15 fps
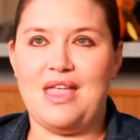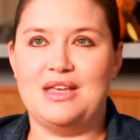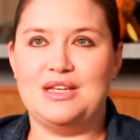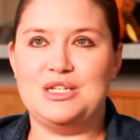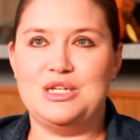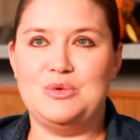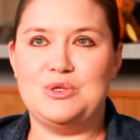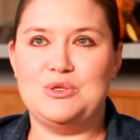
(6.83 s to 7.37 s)

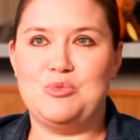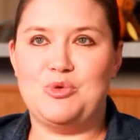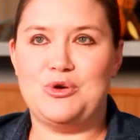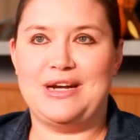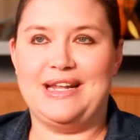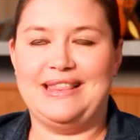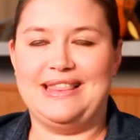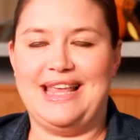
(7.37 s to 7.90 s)
she was
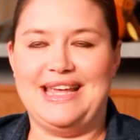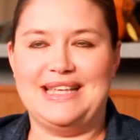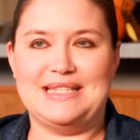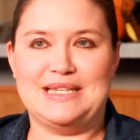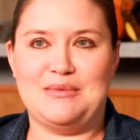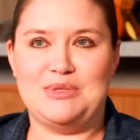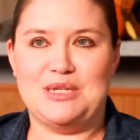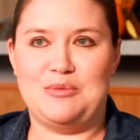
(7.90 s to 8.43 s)
born in late
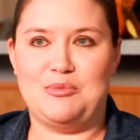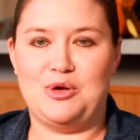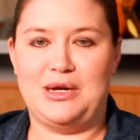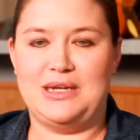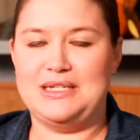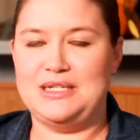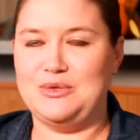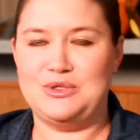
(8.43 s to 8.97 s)
September,
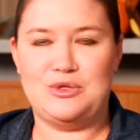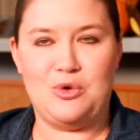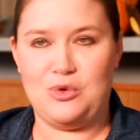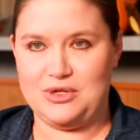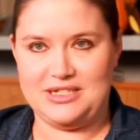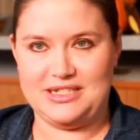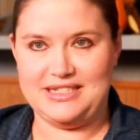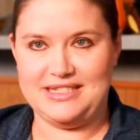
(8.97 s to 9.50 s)
and she was
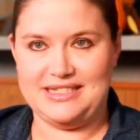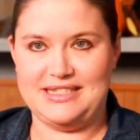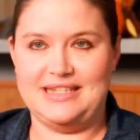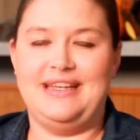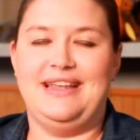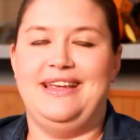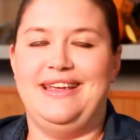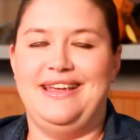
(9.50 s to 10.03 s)
gorgeous.
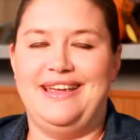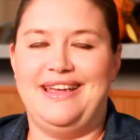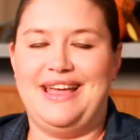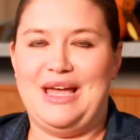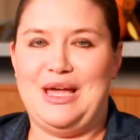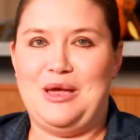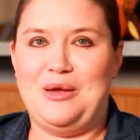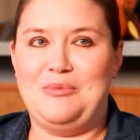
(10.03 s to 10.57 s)

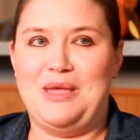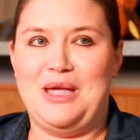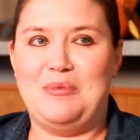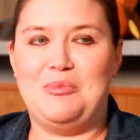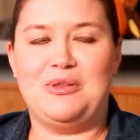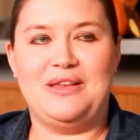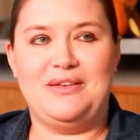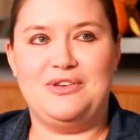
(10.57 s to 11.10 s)
And
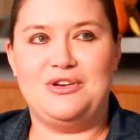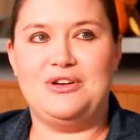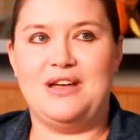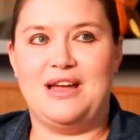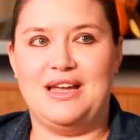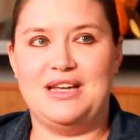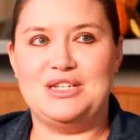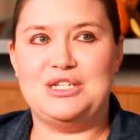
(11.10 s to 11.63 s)
believe it or
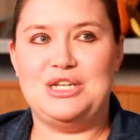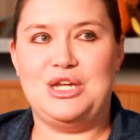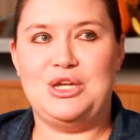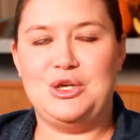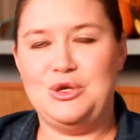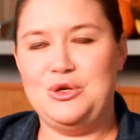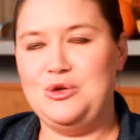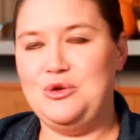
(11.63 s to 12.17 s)
not, she
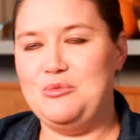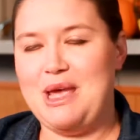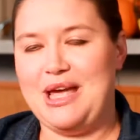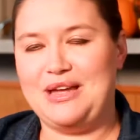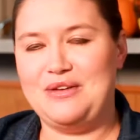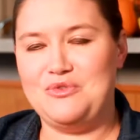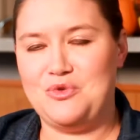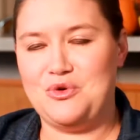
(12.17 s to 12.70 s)
cooed
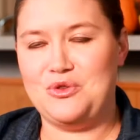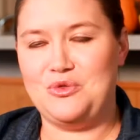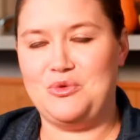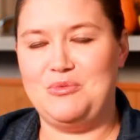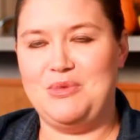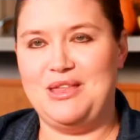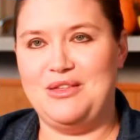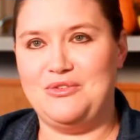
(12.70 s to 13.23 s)
back and forth
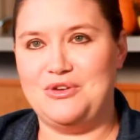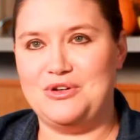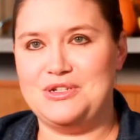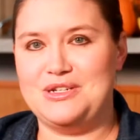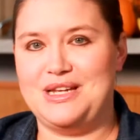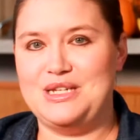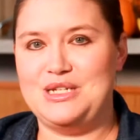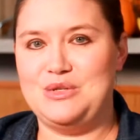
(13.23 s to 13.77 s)
with me the first
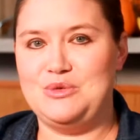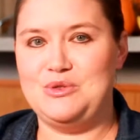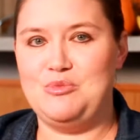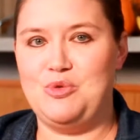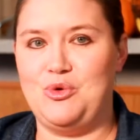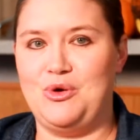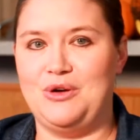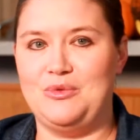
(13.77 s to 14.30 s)
night she was
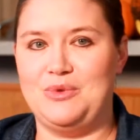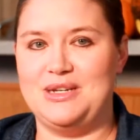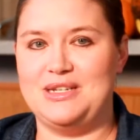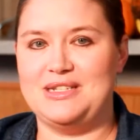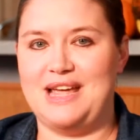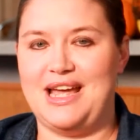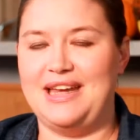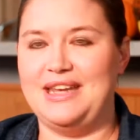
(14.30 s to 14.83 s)
born,
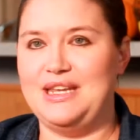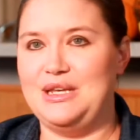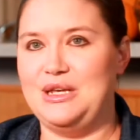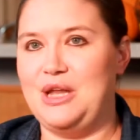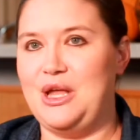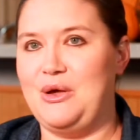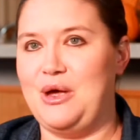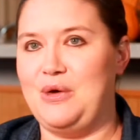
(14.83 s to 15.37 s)
which I didn't
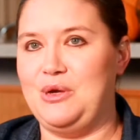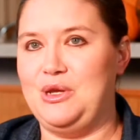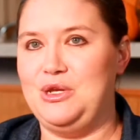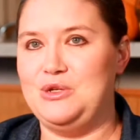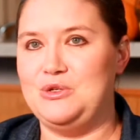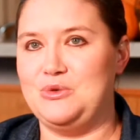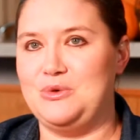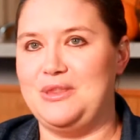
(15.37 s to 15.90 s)
know how
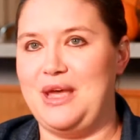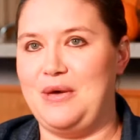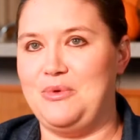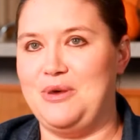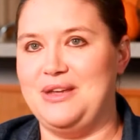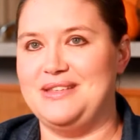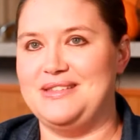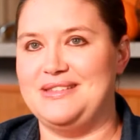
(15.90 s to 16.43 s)
unusual that
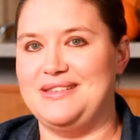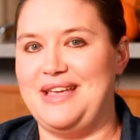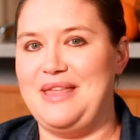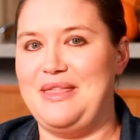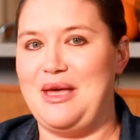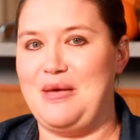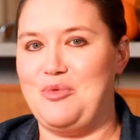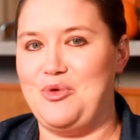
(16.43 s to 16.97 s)
was at
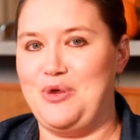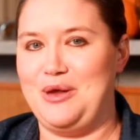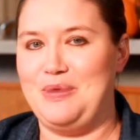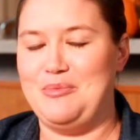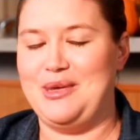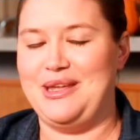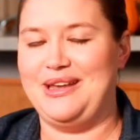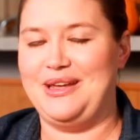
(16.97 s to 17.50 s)
that point.
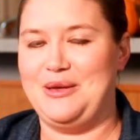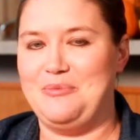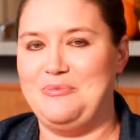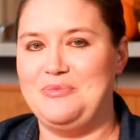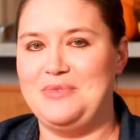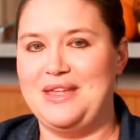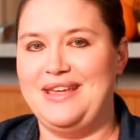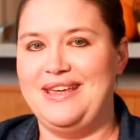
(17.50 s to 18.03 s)
But
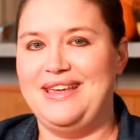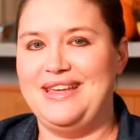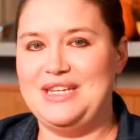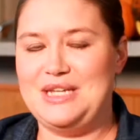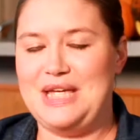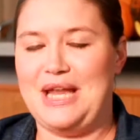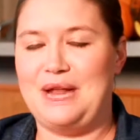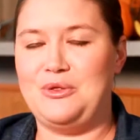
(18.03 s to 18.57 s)

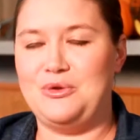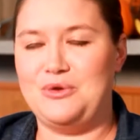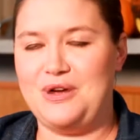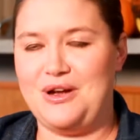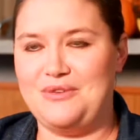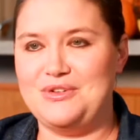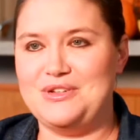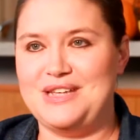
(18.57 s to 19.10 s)
she had a little
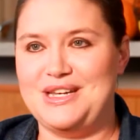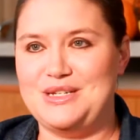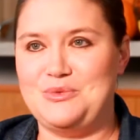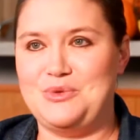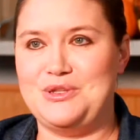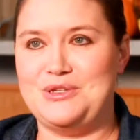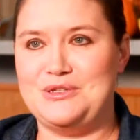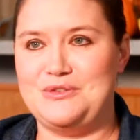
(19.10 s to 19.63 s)
conversation
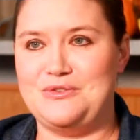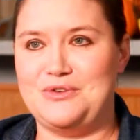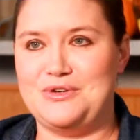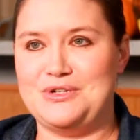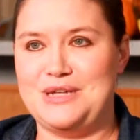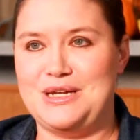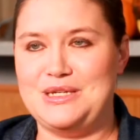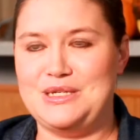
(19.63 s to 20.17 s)
with us the
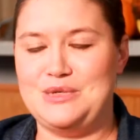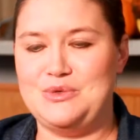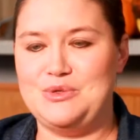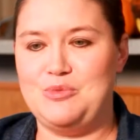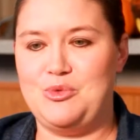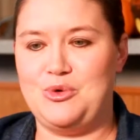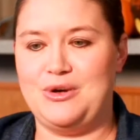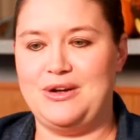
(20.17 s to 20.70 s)
first night she was
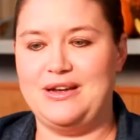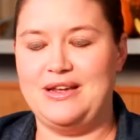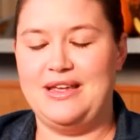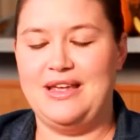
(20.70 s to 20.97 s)
born.